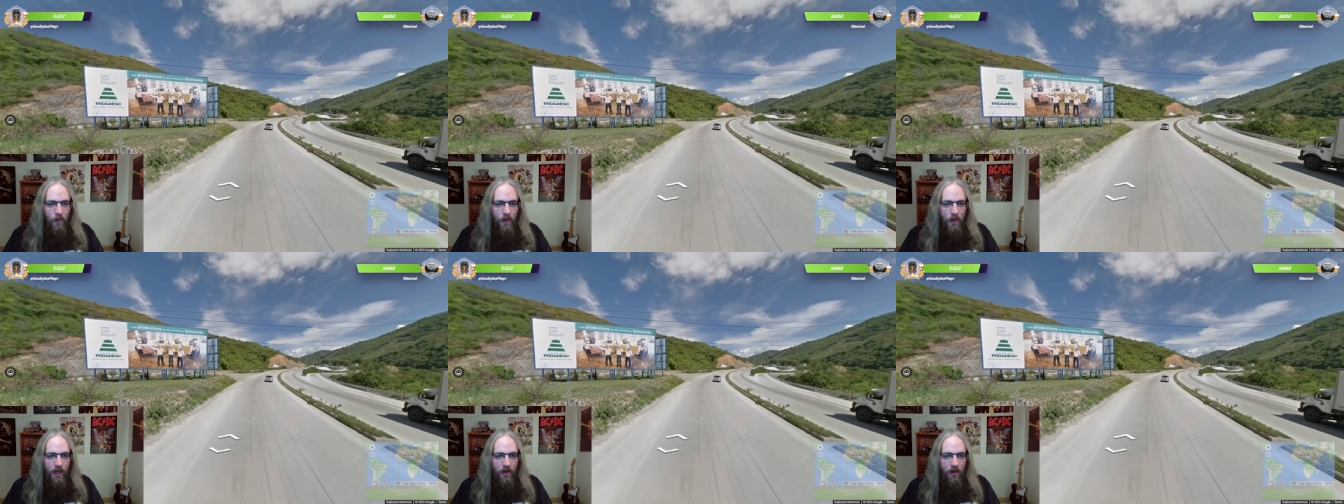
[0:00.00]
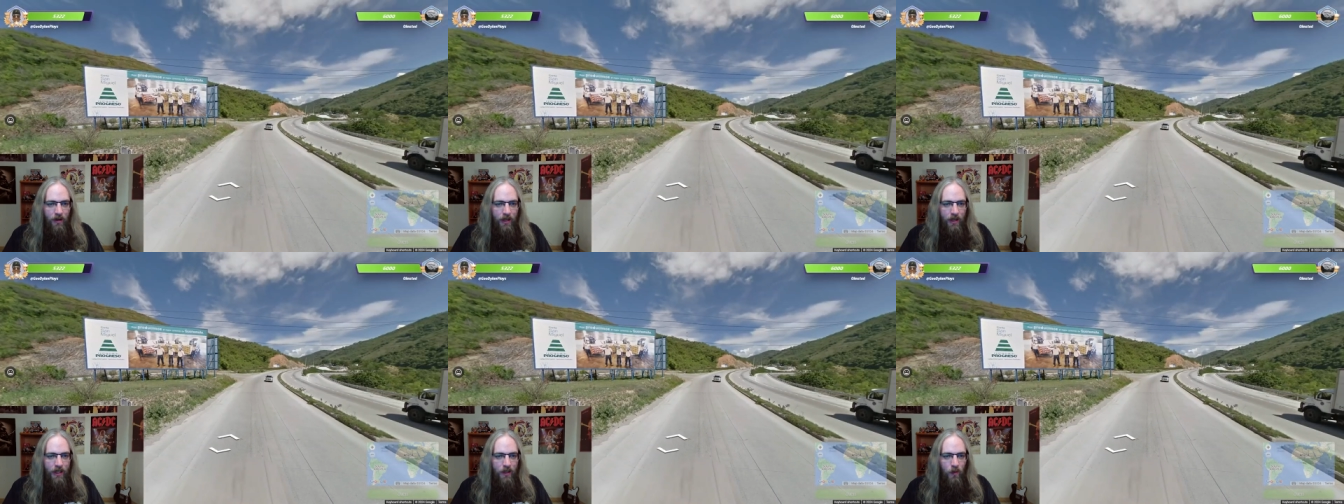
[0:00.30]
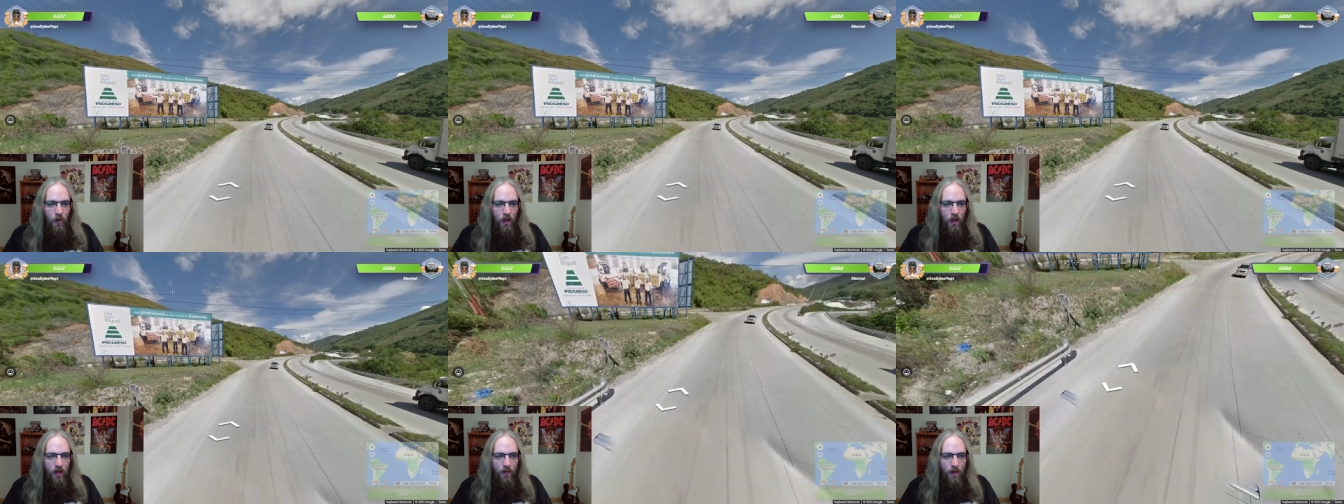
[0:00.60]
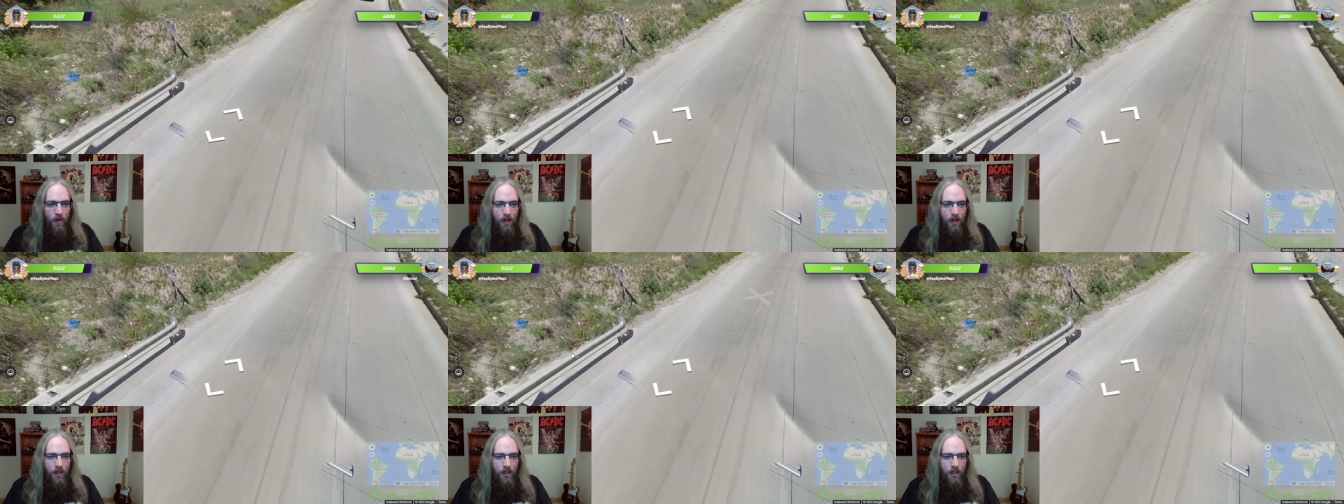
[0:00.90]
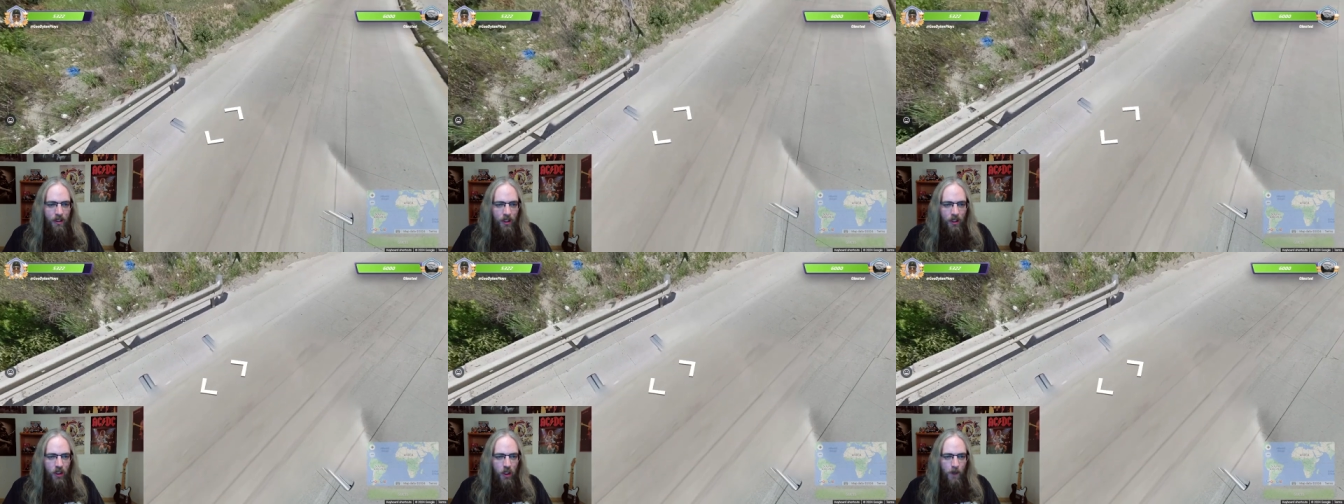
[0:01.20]
we are in
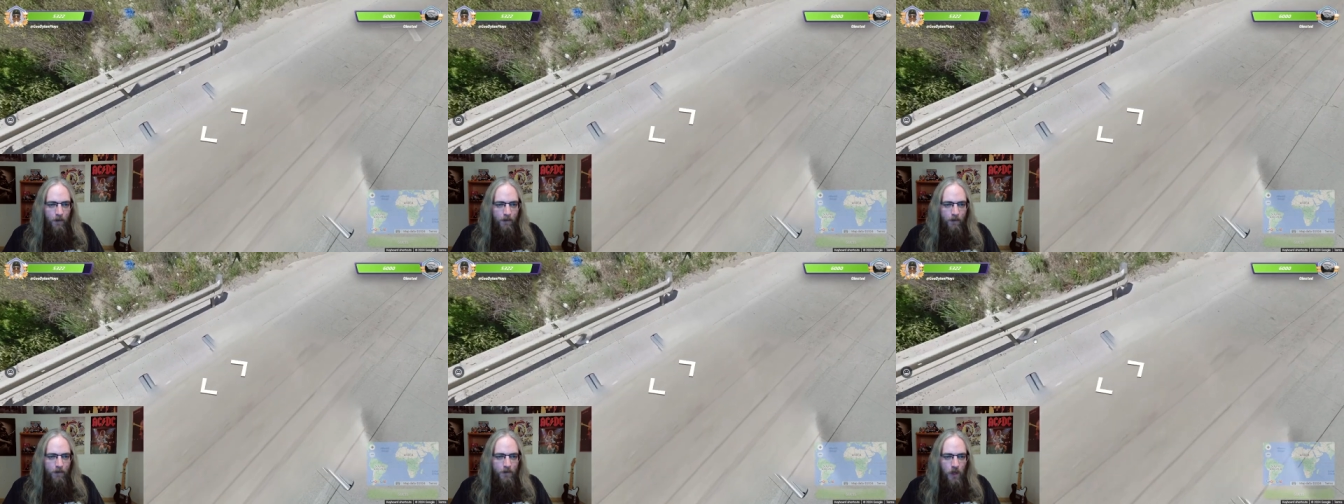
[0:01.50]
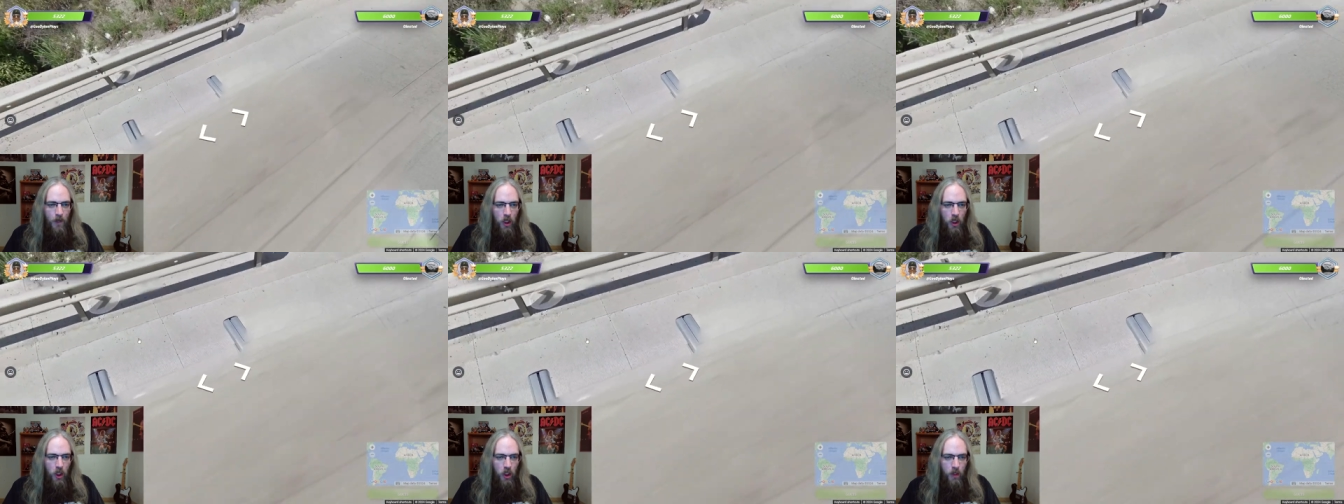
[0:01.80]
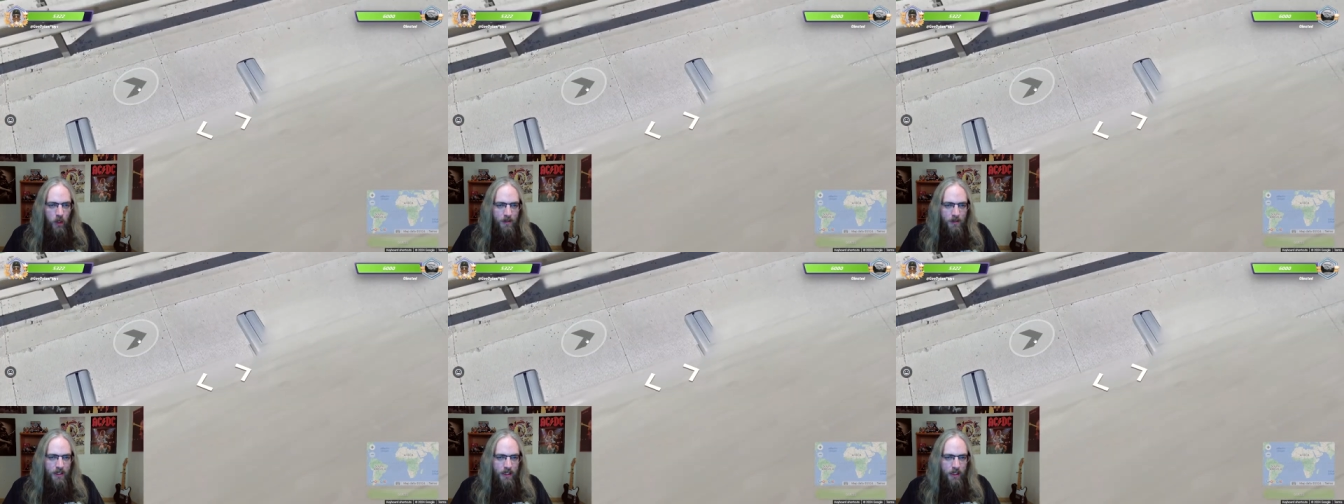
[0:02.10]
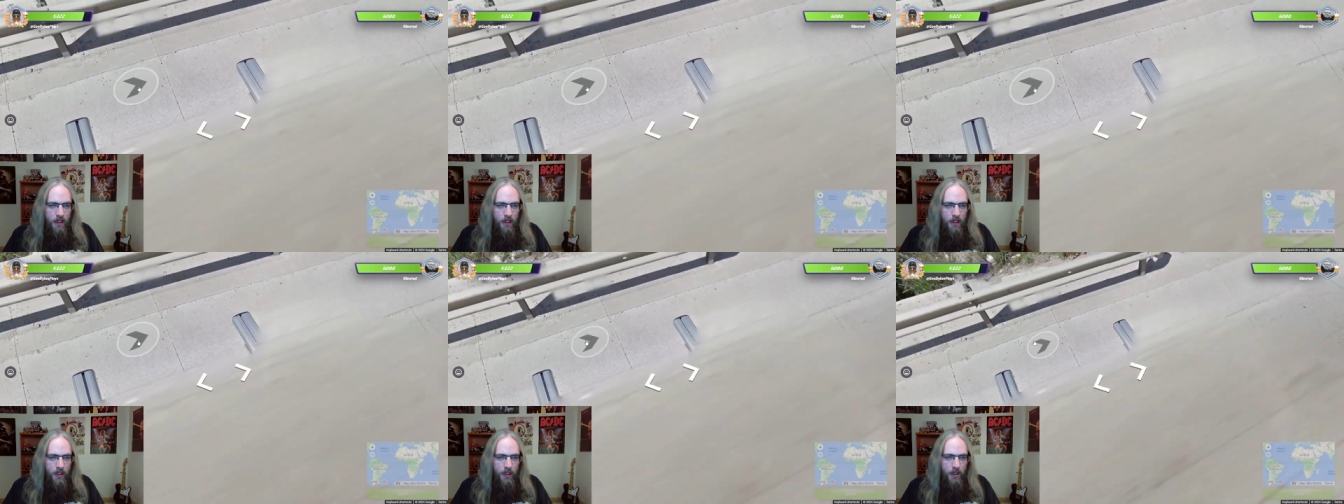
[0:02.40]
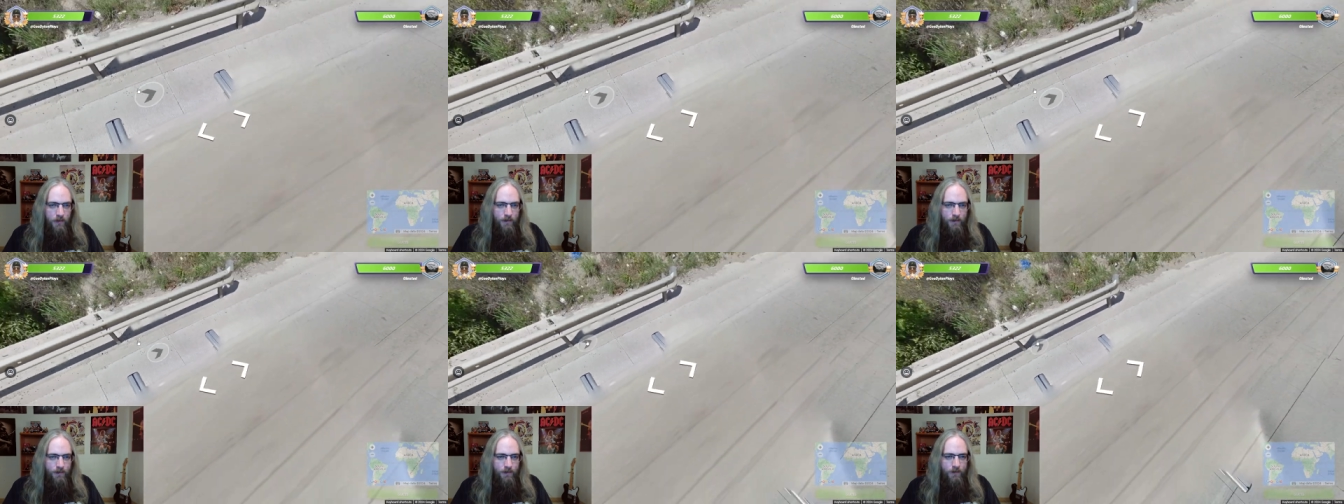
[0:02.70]
Guatemala. Confirmed
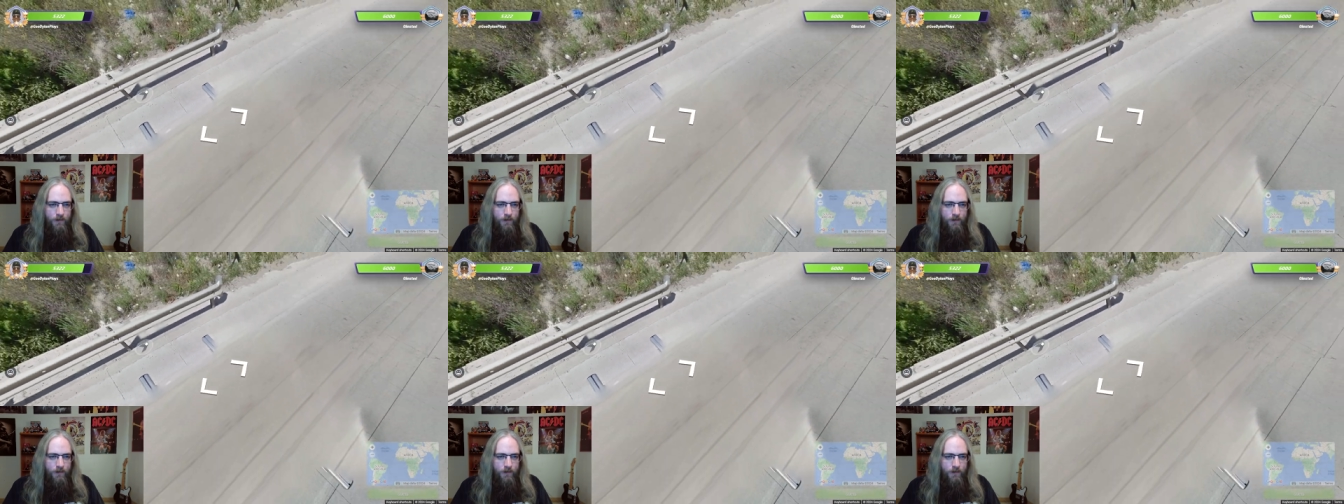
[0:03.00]
here.